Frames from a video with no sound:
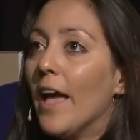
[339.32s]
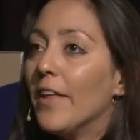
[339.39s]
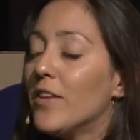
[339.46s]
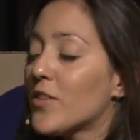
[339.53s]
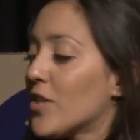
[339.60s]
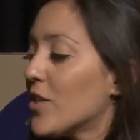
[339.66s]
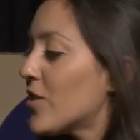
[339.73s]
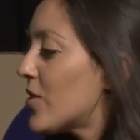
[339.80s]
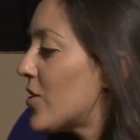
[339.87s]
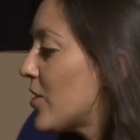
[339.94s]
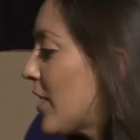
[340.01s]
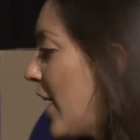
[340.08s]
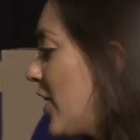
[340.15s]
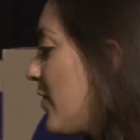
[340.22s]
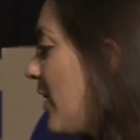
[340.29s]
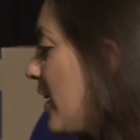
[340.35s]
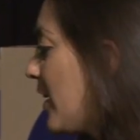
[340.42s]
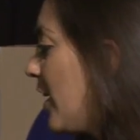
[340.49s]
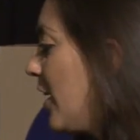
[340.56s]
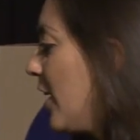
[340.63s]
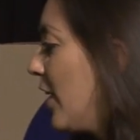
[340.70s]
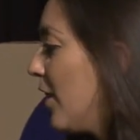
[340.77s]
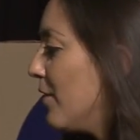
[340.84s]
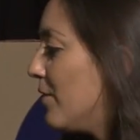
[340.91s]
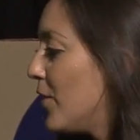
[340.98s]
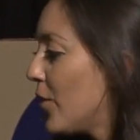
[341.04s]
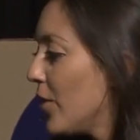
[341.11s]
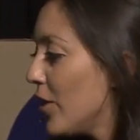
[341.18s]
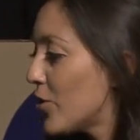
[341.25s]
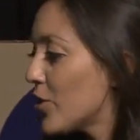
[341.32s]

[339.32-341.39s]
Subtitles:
And this is kind of like a very